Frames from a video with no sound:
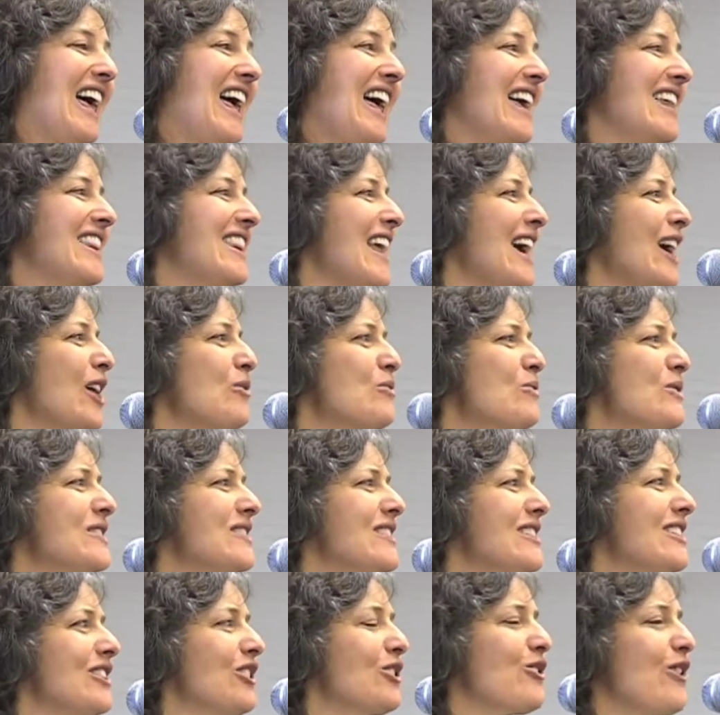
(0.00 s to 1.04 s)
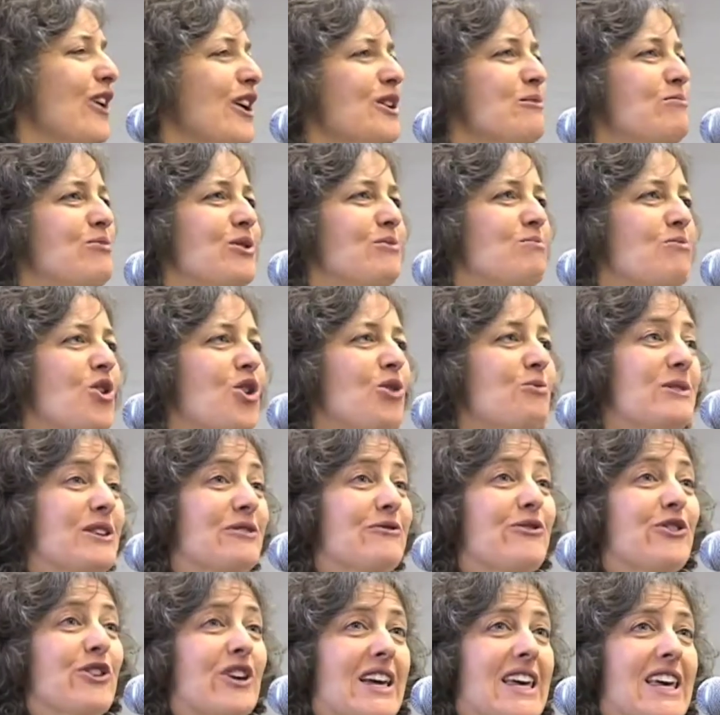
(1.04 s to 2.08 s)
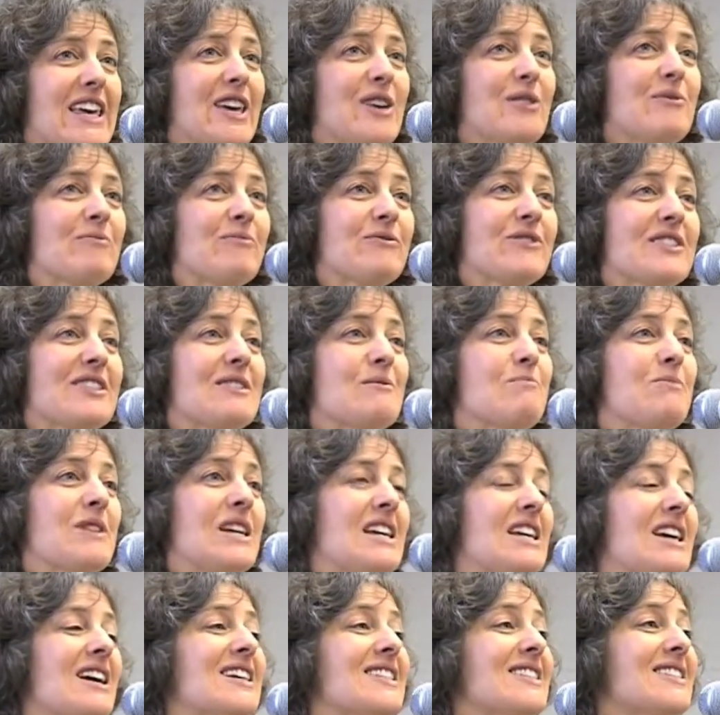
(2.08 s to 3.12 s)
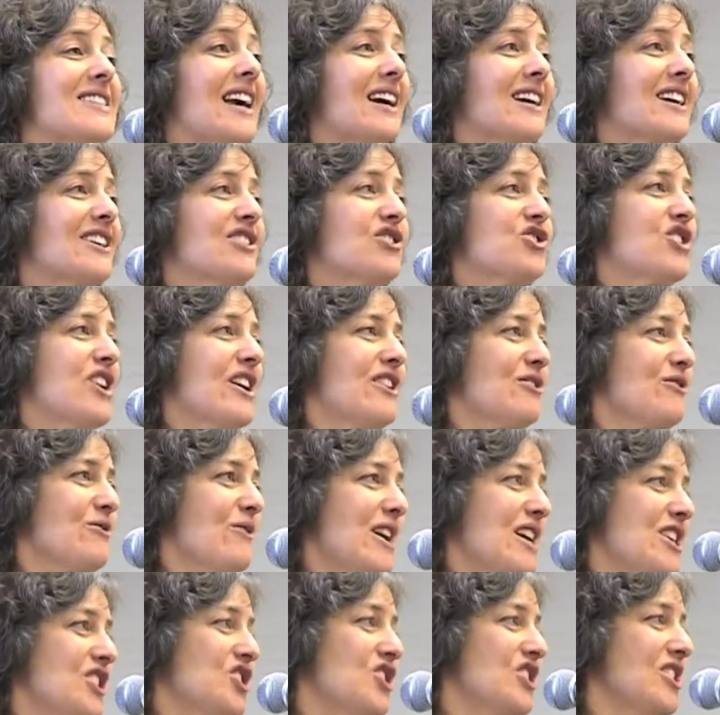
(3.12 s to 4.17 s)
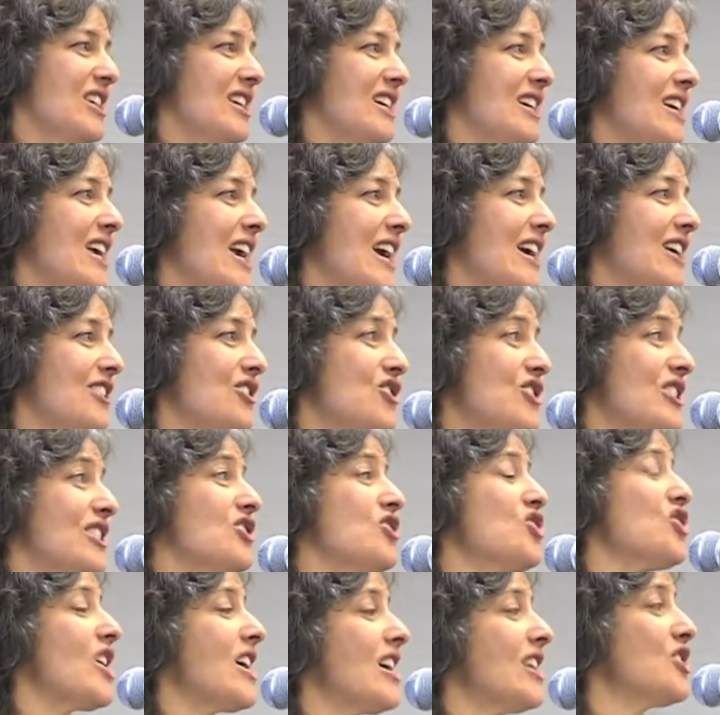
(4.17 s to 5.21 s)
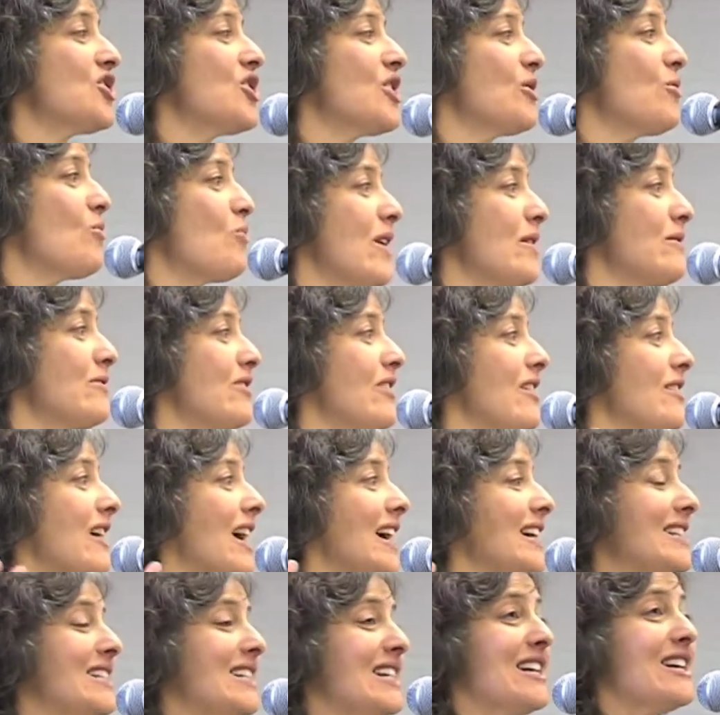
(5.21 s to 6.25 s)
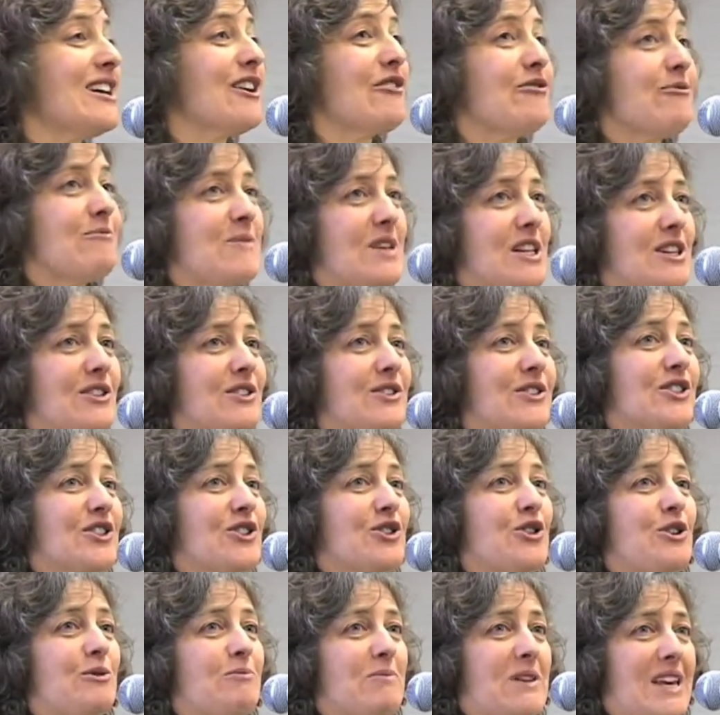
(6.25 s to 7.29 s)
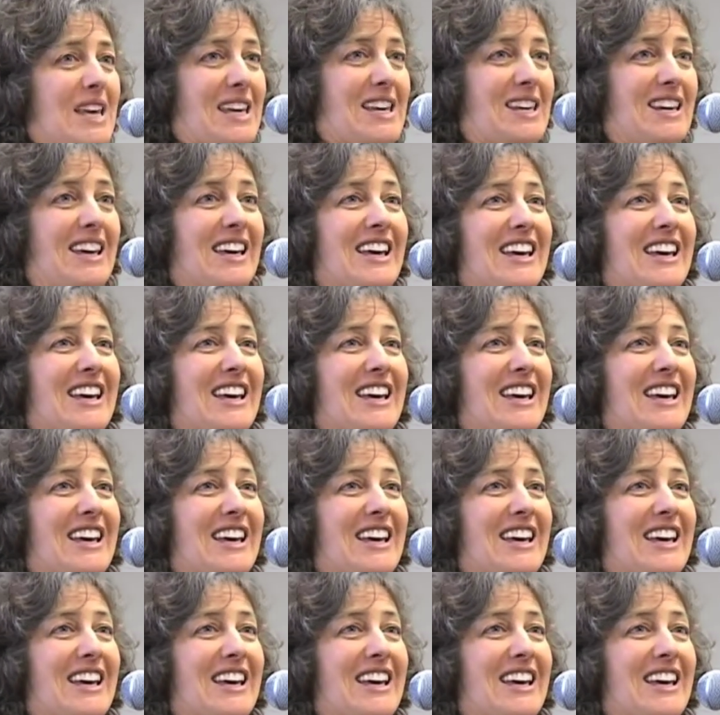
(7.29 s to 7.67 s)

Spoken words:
And that was an incredible moment for him to be a second generation engaged in changing what the idea of mills could be.